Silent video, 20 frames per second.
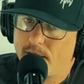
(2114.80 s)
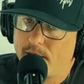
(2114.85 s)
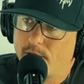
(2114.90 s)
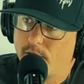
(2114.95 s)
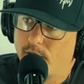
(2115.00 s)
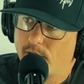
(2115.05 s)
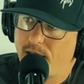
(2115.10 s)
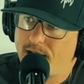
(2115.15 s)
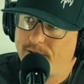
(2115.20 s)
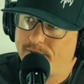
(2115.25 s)

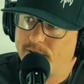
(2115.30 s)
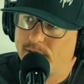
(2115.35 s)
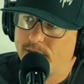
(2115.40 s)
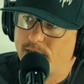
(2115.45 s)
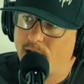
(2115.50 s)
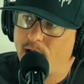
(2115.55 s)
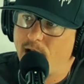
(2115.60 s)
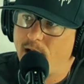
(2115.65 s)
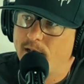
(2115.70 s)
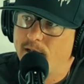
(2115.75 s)
your life to
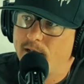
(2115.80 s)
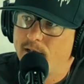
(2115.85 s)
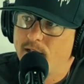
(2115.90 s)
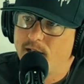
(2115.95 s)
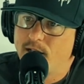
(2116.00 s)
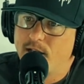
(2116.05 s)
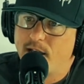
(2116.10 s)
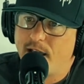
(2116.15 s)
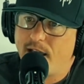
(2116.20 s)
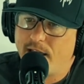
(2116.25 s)
God,
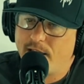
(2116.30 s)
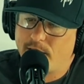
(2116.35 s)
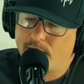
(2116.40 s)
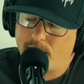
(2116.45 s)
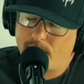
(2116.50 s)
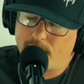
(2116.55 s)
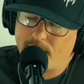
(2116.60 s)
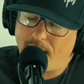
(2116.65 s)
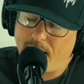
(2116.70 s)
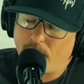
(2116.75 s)
and
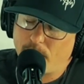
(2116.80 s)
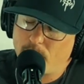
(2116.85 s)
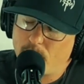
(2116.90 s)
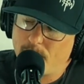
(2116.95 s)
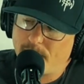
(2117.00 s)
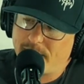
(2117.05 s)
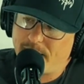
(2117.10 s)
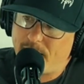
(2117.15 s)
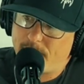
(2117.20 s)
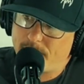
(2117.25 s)
then how you
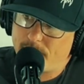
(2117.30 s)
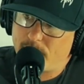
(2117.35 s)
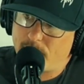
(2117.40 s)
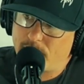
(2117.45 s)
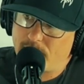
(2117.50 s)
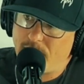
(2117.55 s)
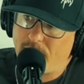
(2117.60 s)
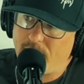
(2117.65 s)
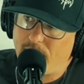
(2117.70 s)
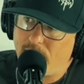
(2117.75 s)
became the
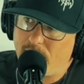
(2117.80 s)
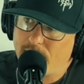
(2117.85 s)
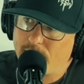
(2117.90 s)
guy I